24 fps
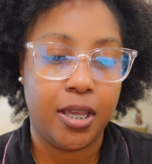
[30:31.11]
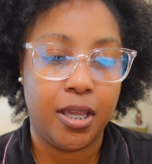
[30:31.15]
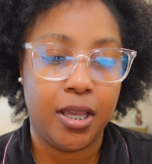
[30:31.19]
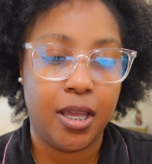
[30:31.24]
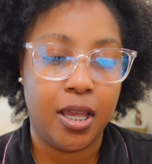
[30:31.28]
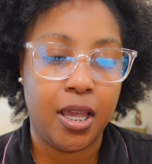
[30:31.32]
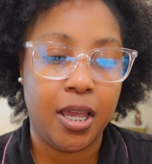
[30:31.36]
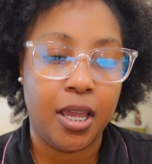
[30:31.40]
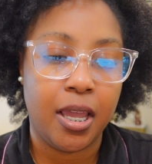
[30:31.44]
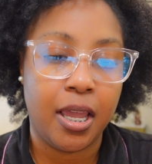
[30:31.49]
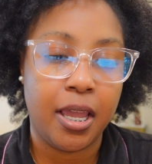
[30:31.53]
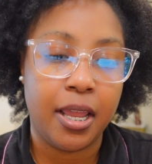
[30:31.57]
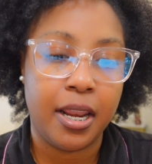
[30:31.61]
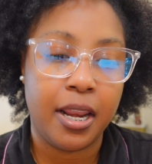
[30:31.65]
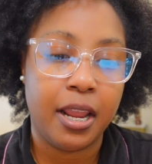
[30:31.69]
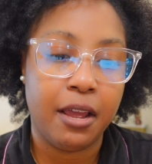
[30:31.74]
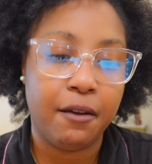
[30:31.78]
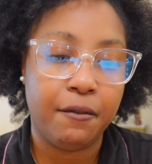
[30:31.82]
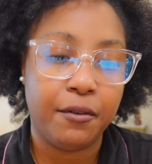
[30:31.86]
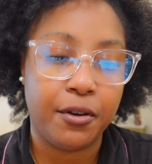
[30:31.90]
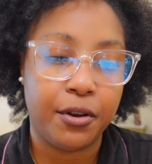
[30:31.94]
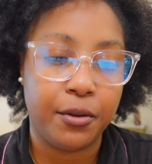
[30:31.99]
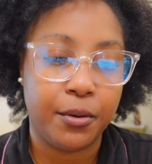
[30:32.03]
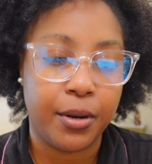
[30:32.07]
It
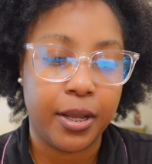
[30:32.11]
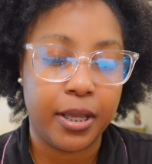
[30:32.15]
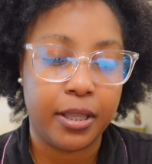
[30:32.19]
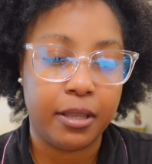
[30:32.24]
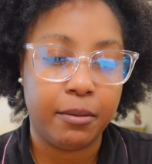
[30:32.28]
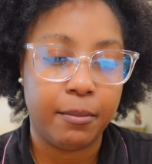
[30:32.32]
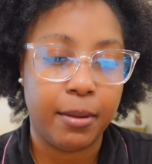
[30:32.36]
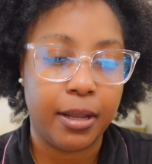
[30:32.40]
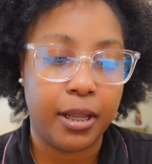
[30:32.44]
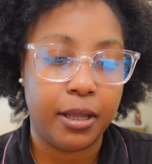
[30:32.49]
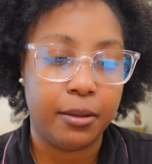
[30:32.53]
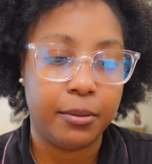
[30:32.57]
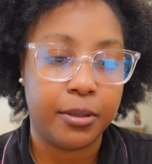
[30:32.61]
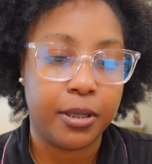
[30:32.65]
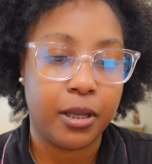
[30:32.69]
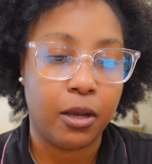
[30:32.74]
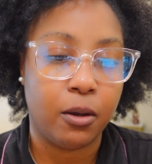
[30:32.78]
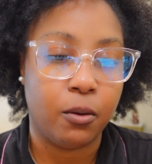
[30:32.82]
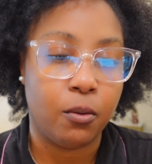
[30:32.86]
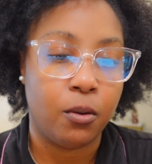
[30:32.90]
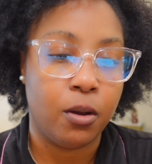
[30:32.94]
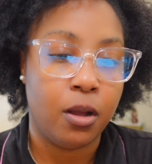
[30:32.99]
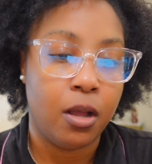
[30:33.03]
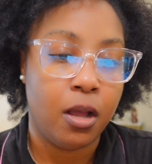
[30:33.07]
never do that to my lips.
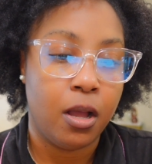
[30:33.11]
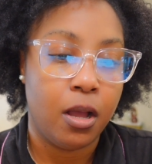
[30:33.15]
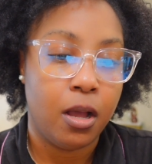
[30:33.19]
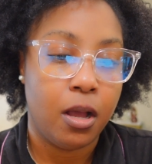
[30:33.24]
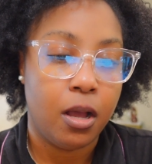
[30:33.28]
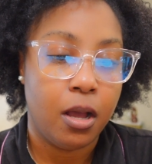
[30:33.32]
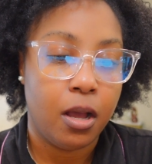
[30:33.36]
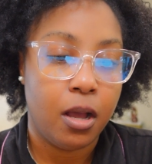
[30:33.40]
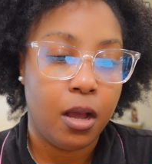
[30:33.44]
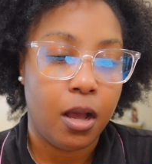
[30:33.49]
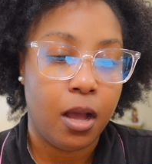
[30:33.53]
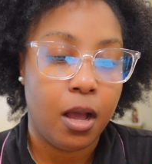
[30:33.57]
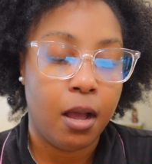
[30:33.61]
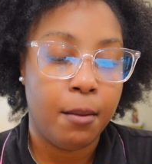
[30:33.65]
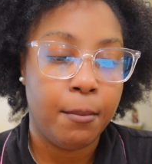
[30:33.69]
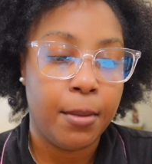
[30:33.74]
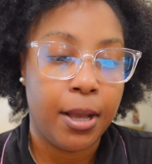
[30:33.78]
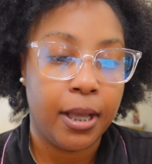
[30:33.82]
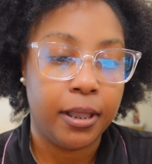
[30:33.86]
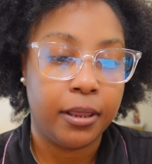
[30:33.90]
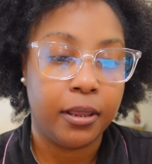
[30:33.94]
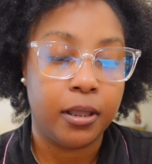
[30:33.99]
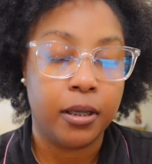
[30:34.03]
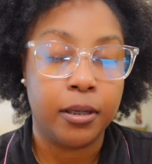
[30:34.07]
So I'm gonna
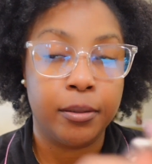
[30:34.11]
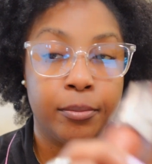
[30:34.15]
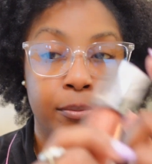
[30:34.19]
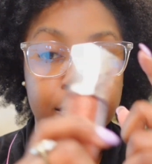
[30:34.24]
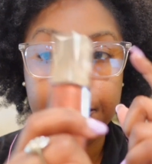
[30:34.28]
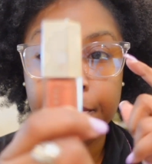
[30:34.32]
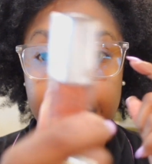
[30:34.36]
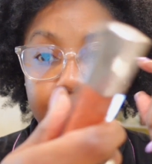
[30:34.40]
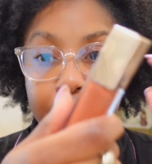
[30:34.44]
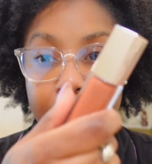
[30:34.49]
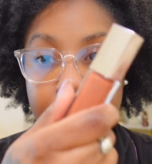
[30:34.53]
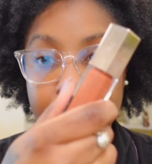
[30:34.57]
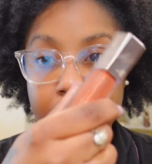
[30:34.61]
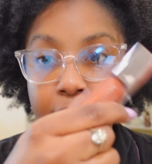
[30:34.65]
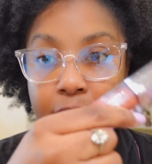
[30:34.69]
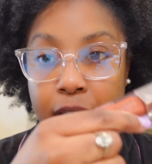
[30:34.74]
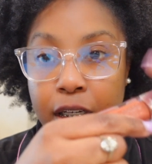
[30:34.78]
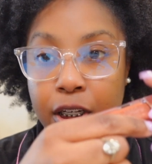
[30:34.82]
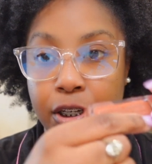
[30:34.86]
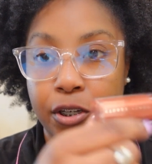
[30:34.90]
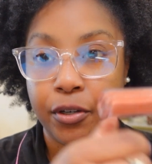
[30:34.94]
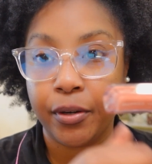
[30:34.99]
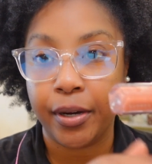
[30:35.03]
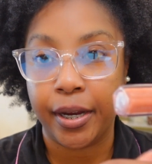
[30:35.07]
have to put this in
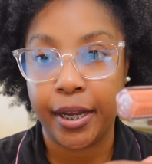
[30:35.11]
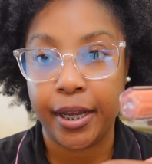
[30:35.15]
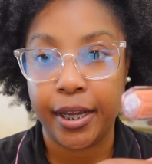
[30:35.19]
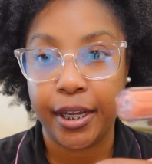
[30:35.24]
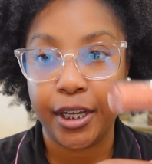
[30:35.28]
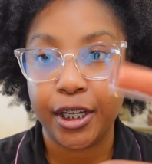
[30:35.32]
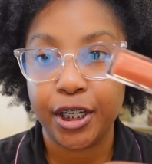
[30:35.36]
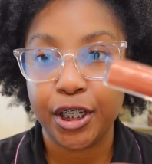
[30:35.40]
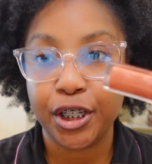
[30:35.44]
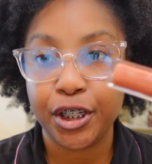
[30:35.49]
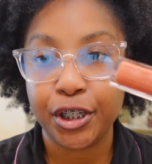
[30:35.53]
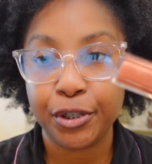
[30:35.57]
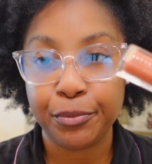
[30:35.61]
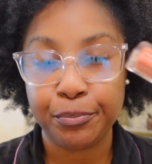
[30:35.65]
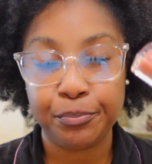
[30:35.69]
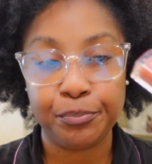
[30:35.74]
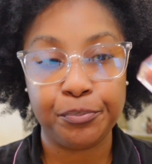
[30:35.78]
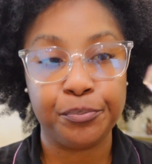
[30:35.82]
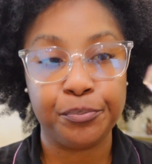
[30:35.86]
the trash.